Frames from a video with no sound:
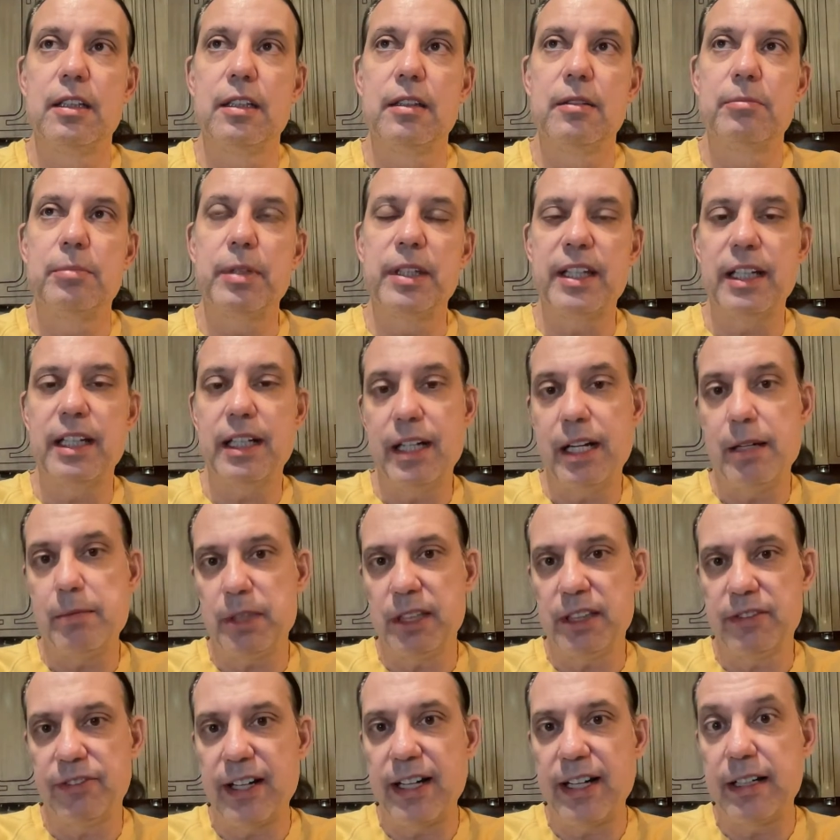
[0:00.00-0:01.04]
but then able to
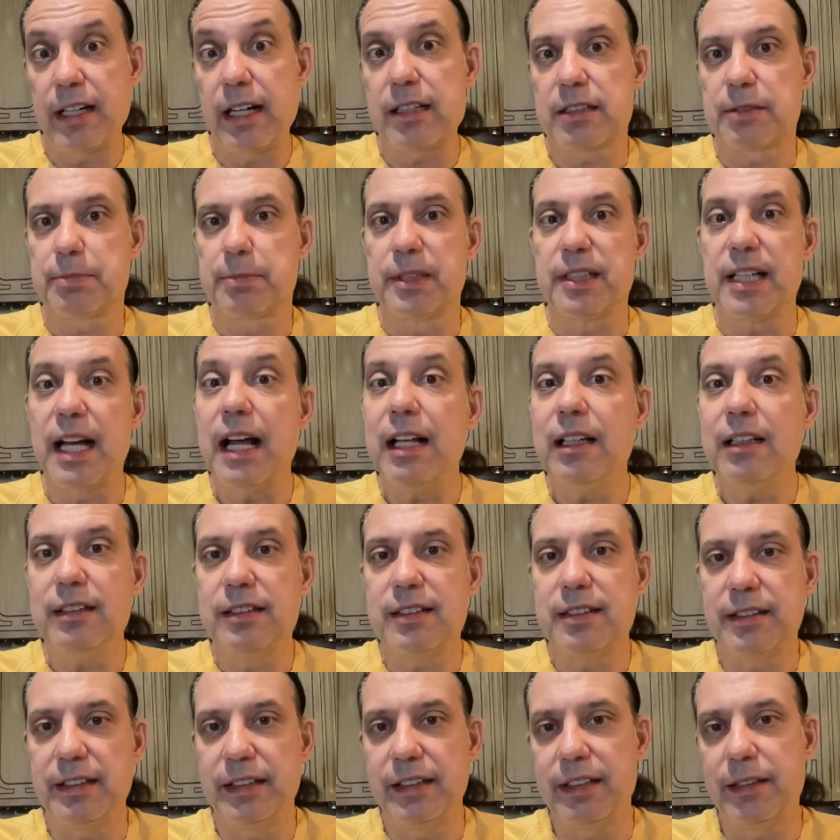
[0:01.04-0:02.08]
find
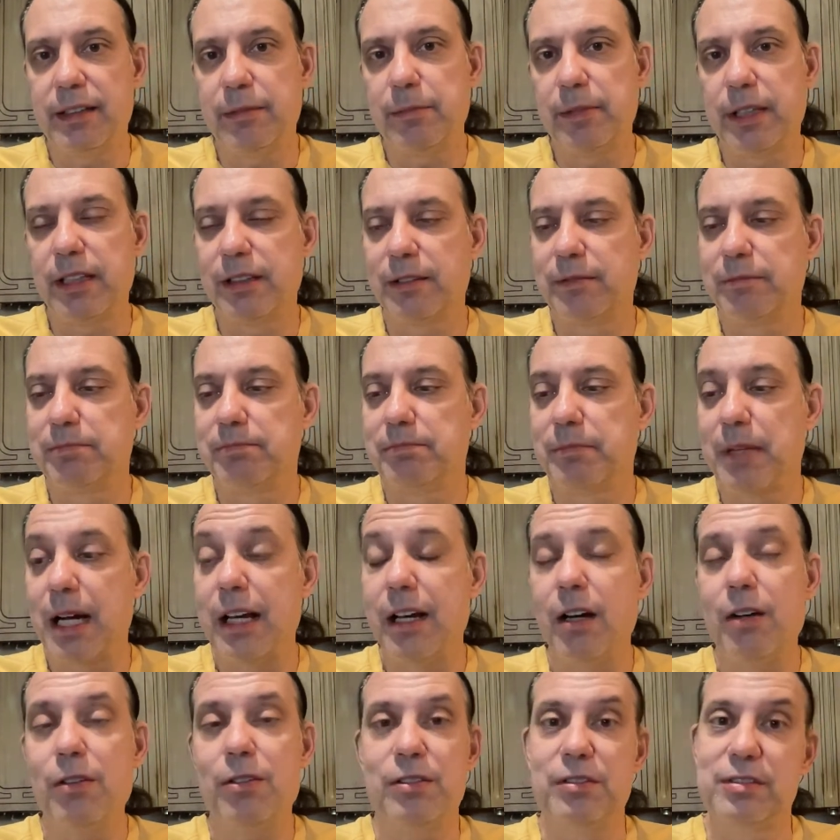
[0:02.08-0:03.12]
hospitality among my
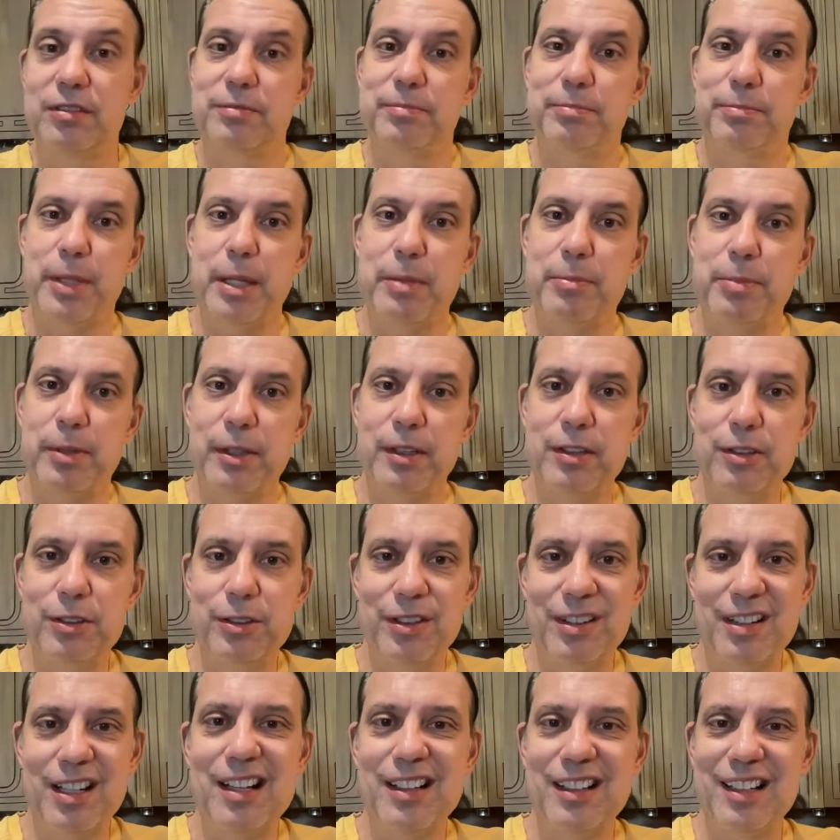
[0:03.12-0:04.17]
own people who
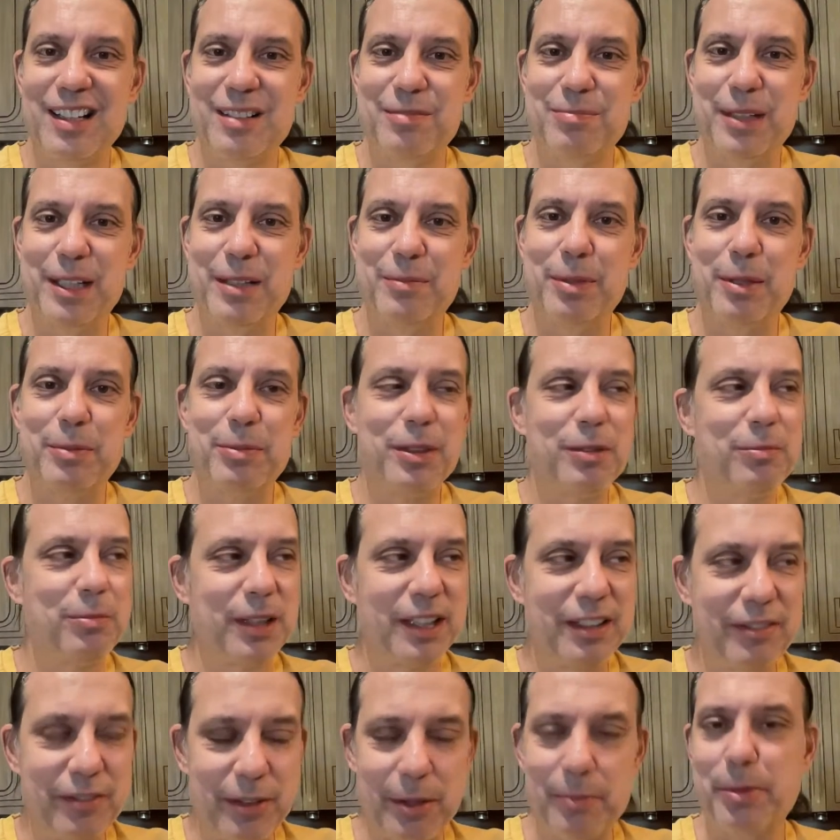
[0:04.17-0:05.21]
thought like me, people who
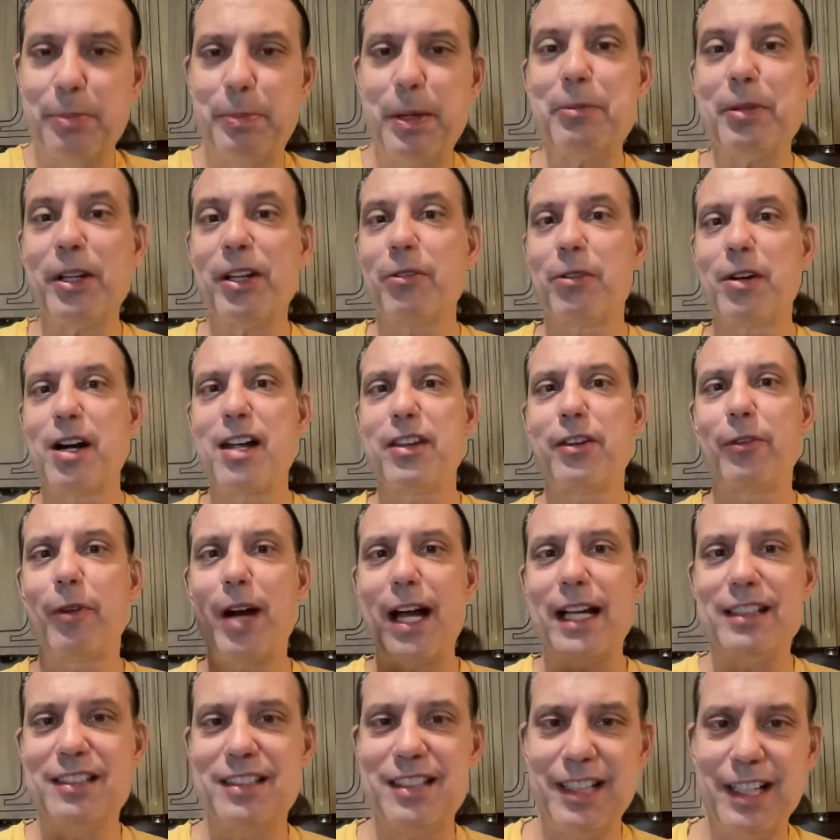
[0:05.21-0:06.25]
believed in me, people that were on the
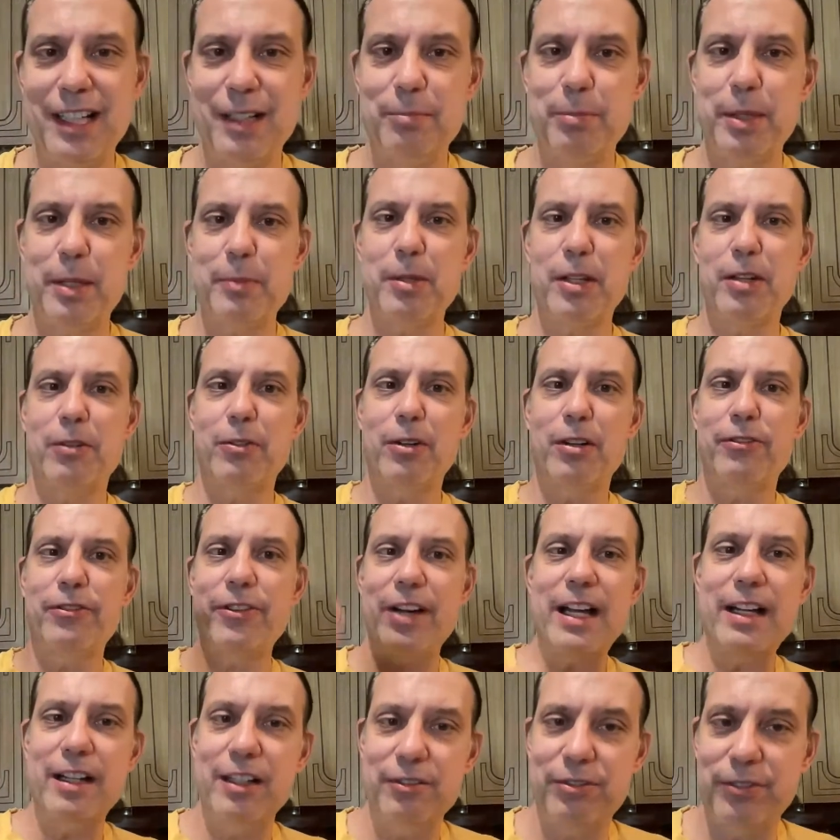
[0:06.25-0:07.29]
right team, people that were
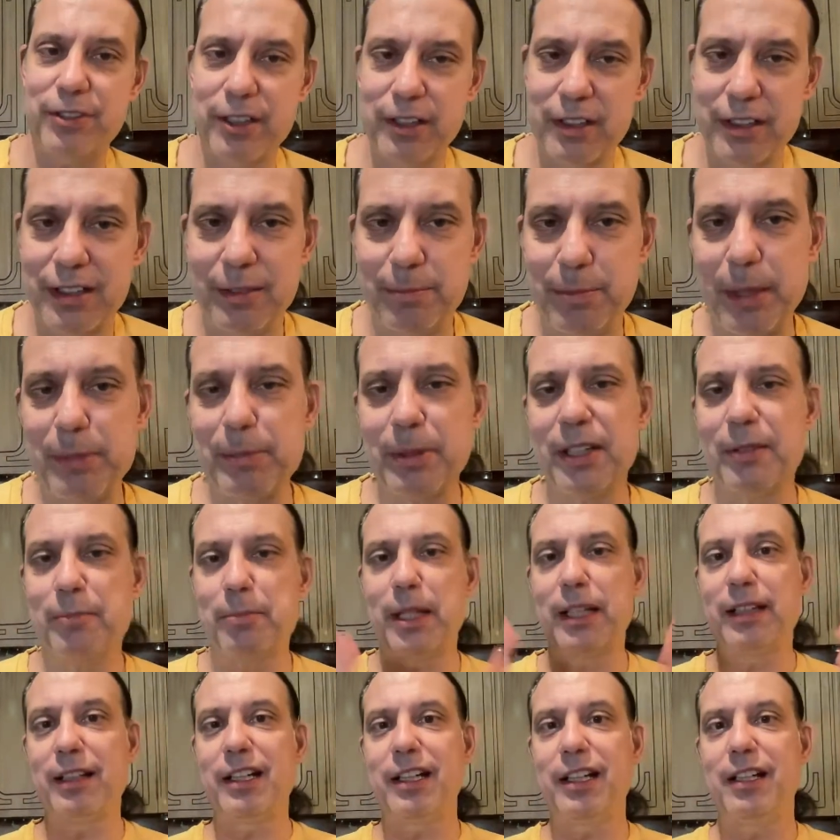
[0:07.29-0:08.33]
fighting for good, people that
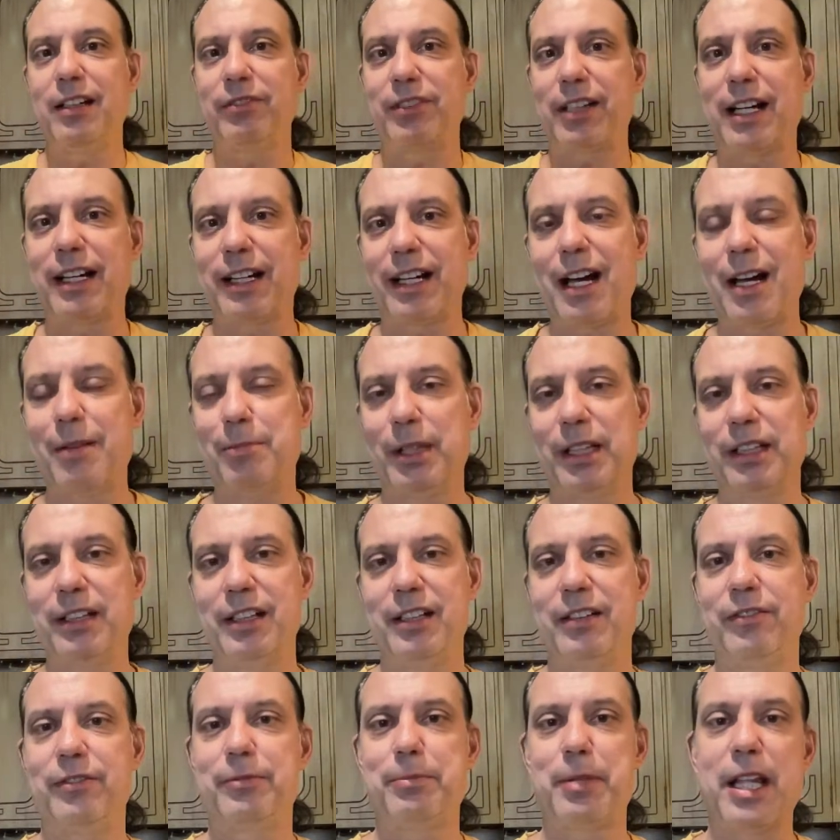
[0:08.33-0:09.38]
believed like I
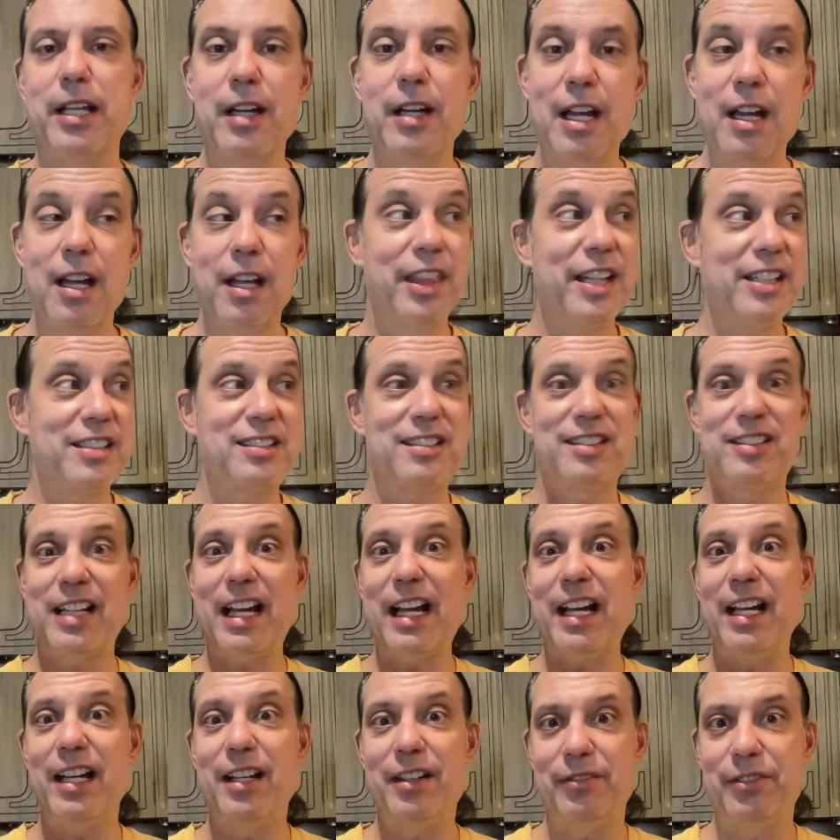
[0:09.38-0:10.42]
believed, the
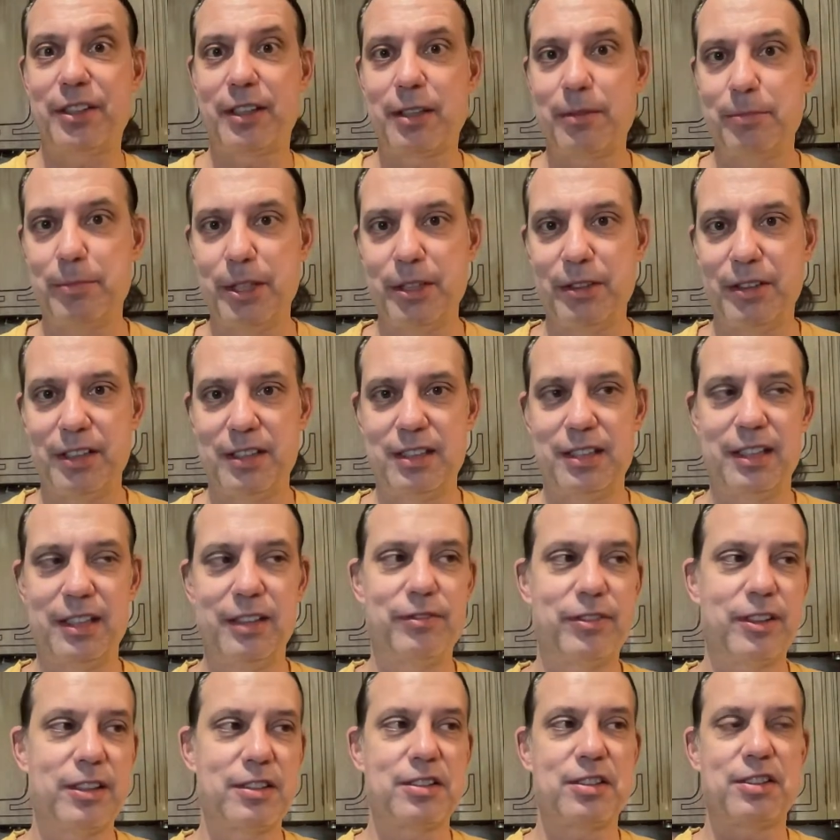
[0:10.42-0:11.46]
saved community
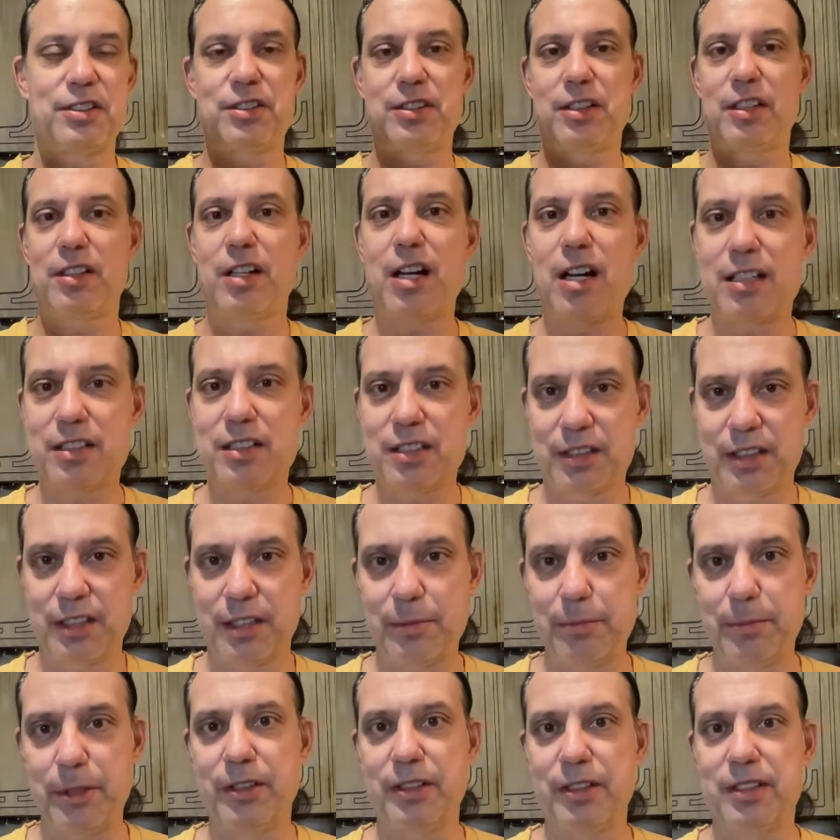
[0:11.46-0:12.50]
versus the lost
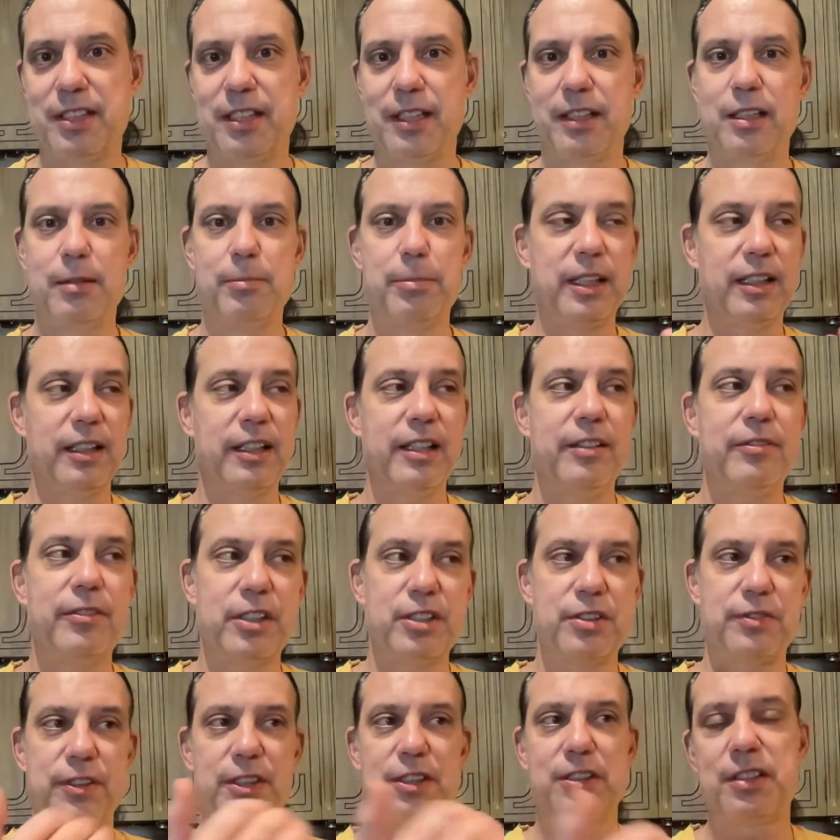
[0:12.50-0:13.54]
community, the believers
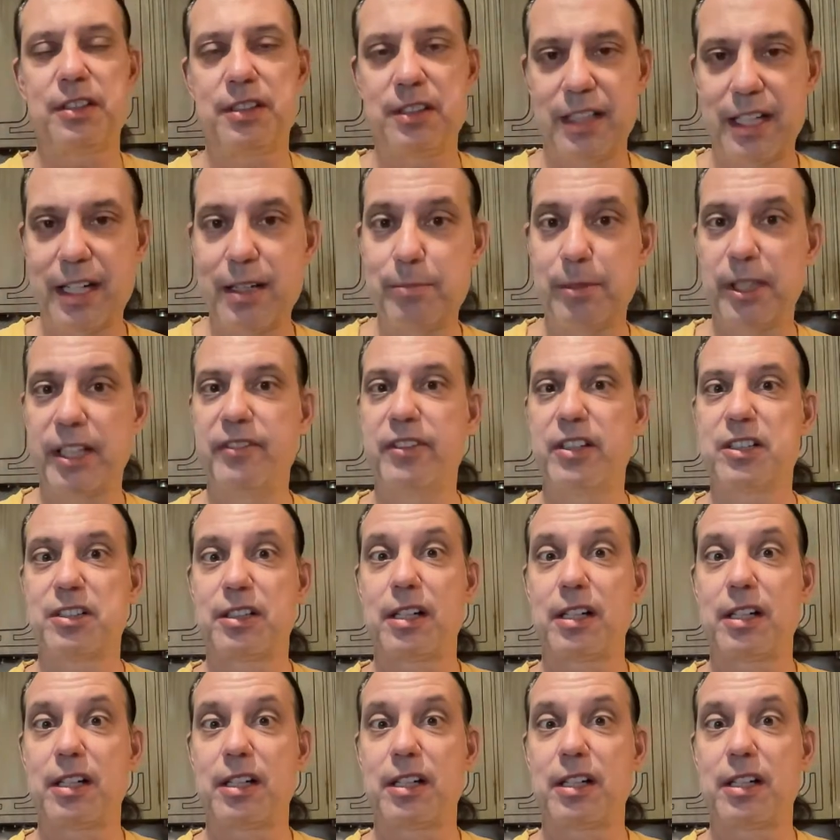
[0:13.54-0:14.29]
versus the unbelievers.